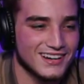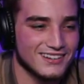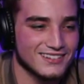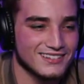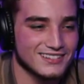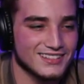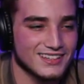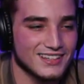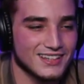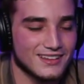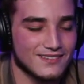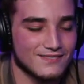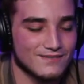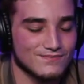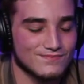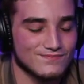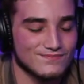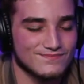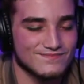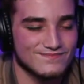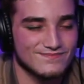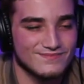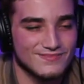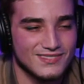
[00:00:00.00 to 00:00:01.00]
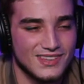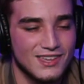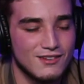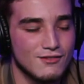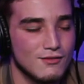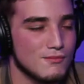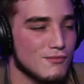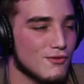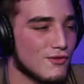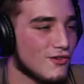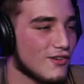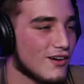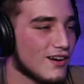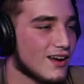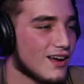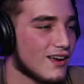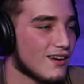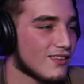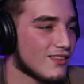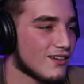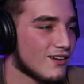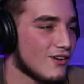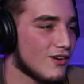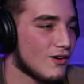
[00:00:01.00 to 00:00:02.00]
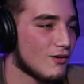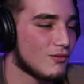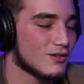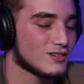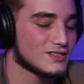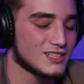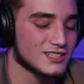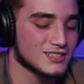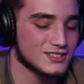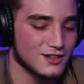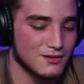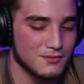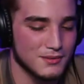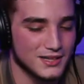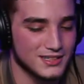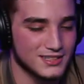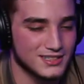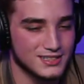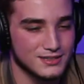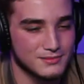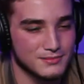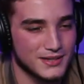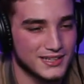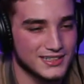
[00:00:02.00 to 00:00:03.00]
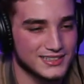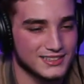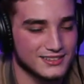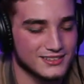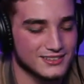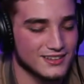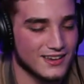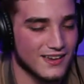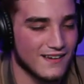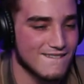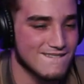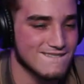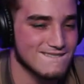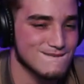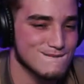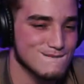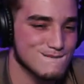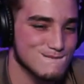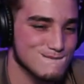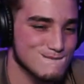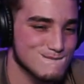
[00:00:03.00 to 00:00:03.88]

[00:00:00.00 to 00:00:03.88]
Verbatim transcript: and I was like, even before I got in the car, once I saw my teammates, I was like,